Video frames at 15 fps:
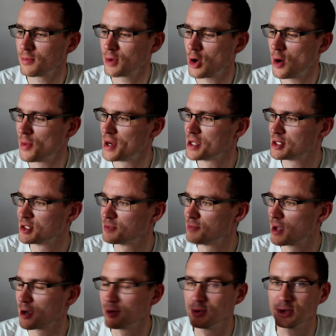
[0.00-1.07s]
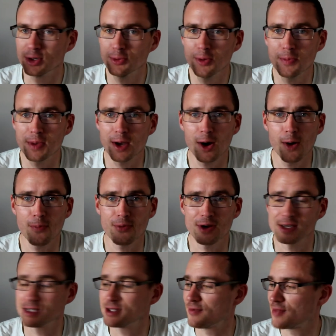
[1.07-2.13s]
Carbonation's bang on. You wouldn't be hard
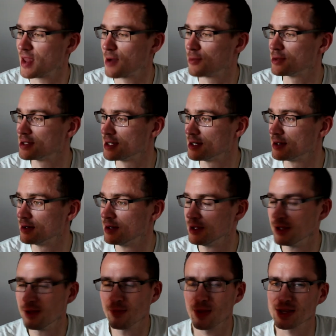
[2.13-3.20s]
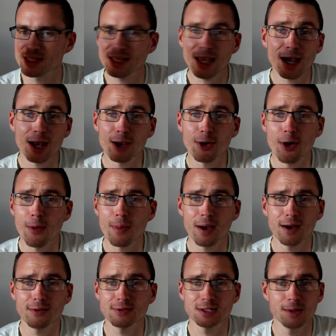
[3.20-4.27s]
pressed if that was in. I say it a lot
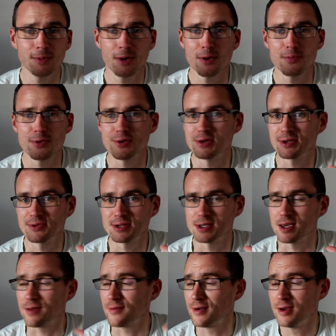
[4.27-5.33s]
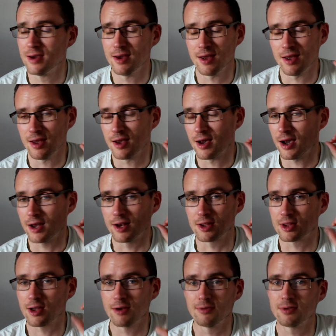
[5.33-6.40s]
about some home brews I receive, and
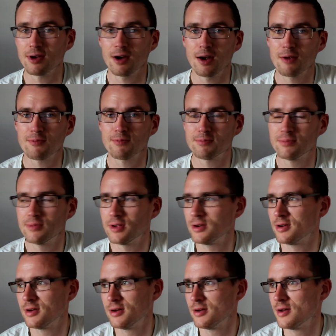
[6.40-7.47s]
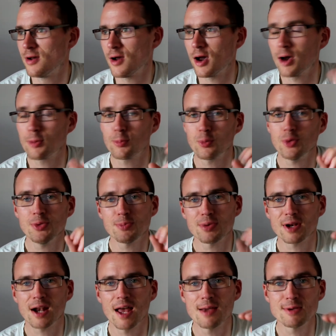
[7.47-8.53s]
I wouldn't
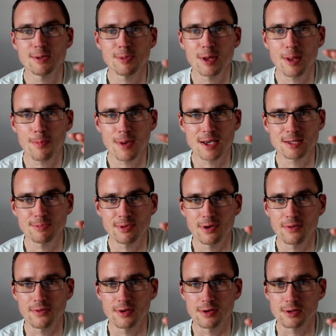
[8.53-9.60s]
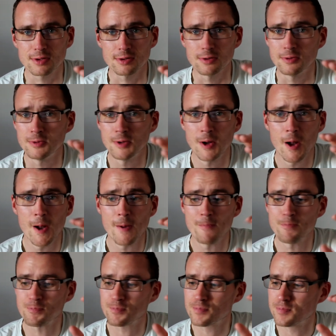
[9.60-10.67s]
proclaim to be the best beer reviewer at all,
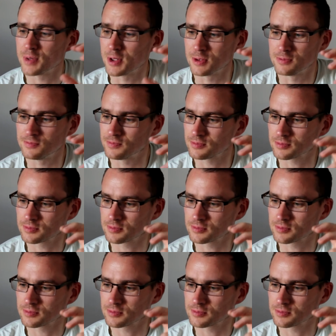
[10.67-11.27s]
but